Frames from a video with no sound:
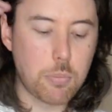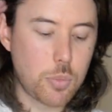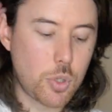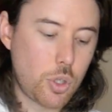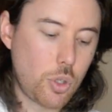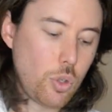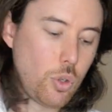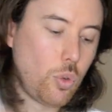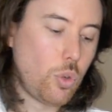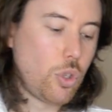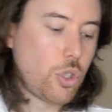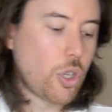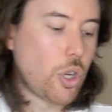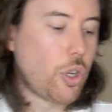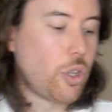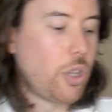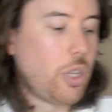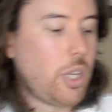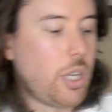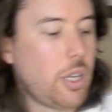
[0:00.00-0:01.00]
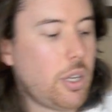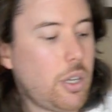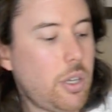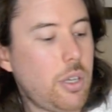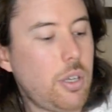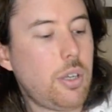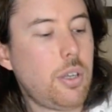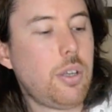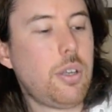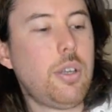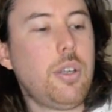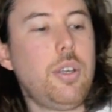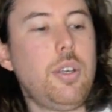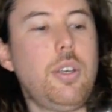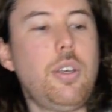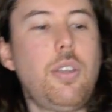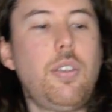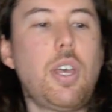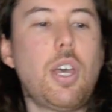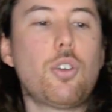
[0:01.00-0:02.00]
to show you the
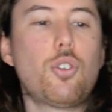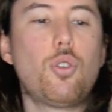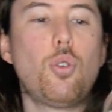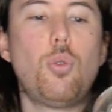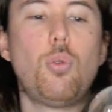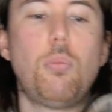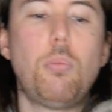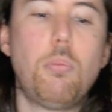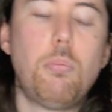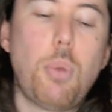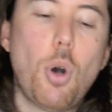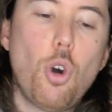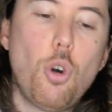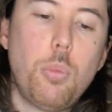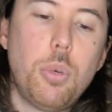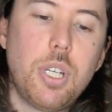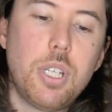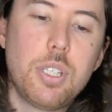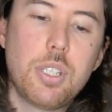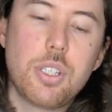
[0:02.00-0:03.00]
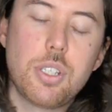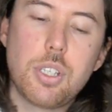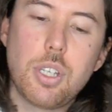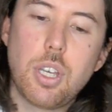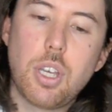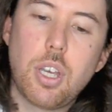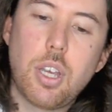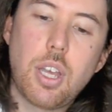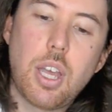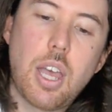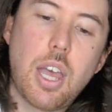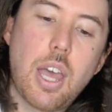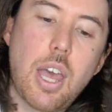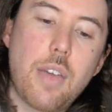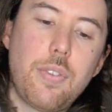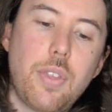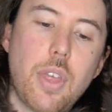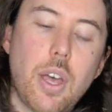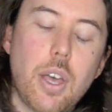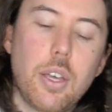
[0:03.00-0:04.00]
actual bulb and its
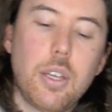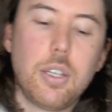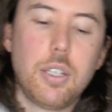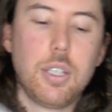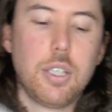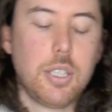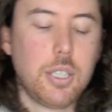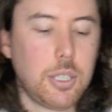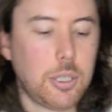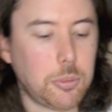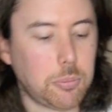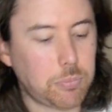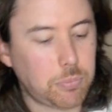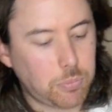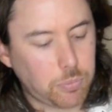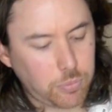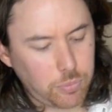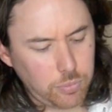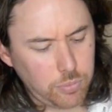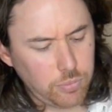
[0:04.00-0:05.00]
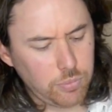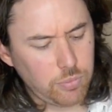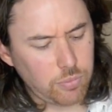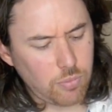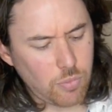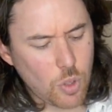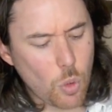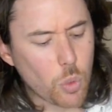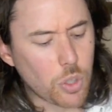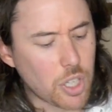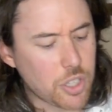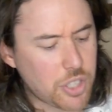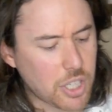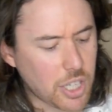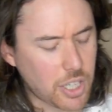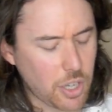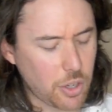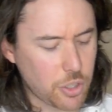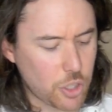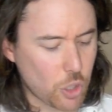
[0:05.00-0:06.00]
head there. One nice
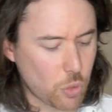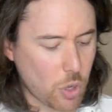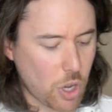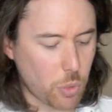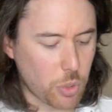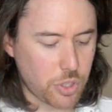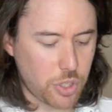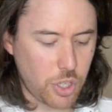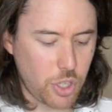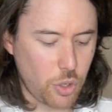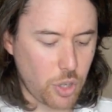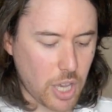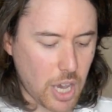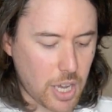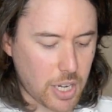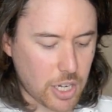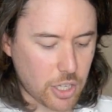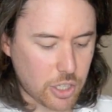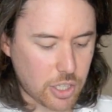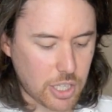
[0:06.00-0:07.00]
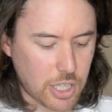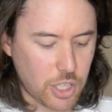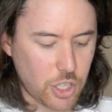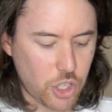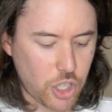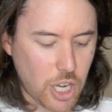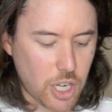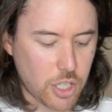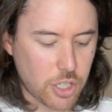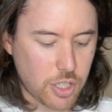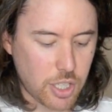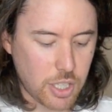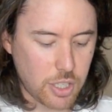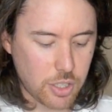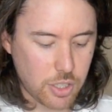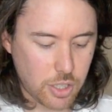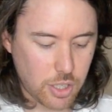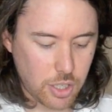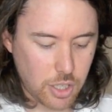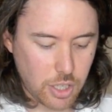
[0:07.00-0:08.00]
thing I noticed as well was that you can actually change
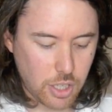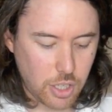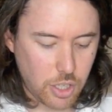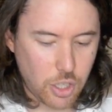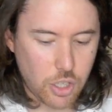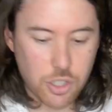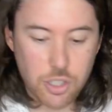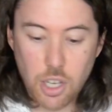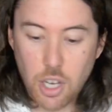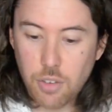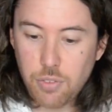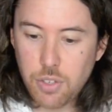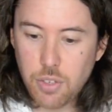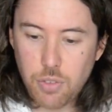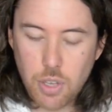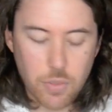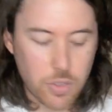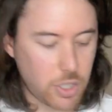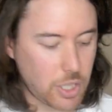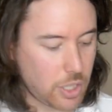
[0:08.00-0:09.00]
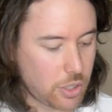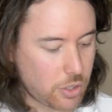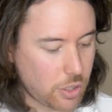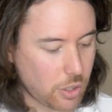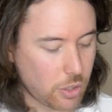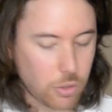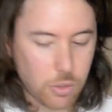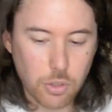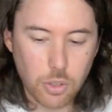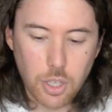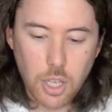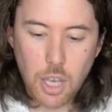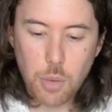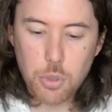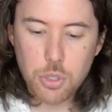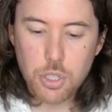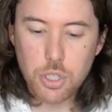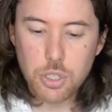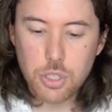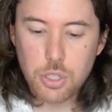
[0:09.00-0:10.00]
these yourself if you ever need to, okay,
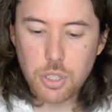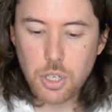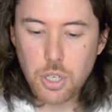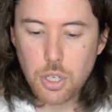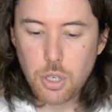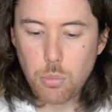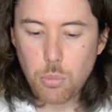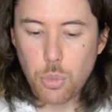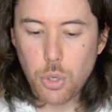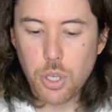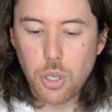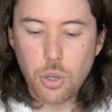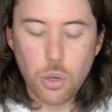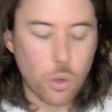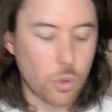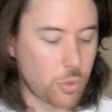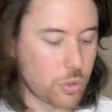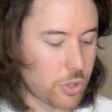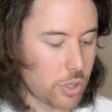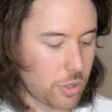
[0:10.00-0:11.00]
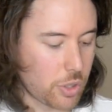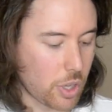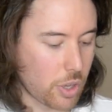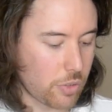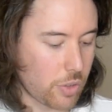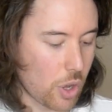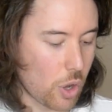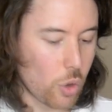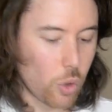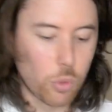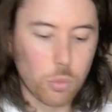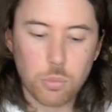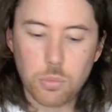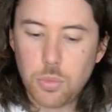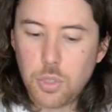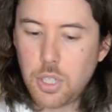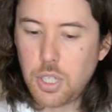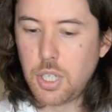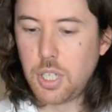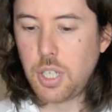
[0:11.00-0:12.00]
which is pretty cool. So that the whole
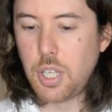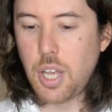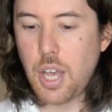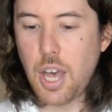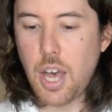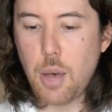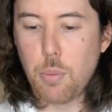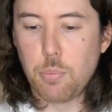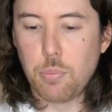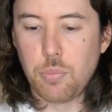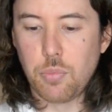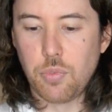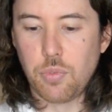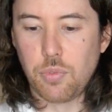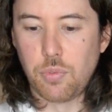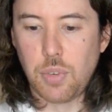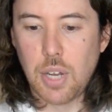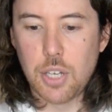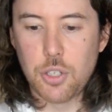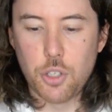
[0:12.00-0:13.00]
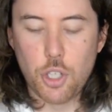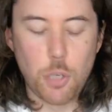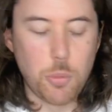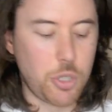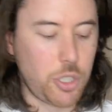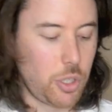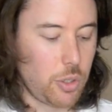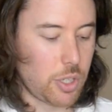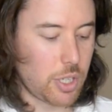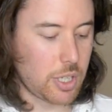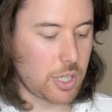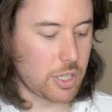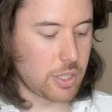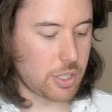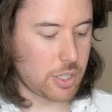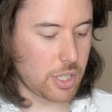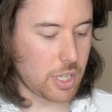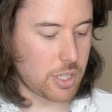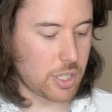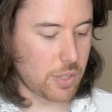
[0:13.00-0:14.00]
flash tube and unit
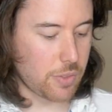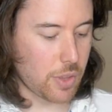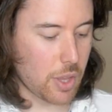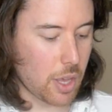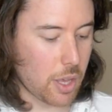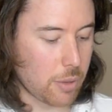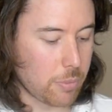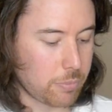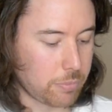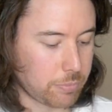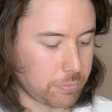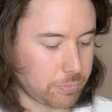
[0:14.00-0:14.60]
is in there,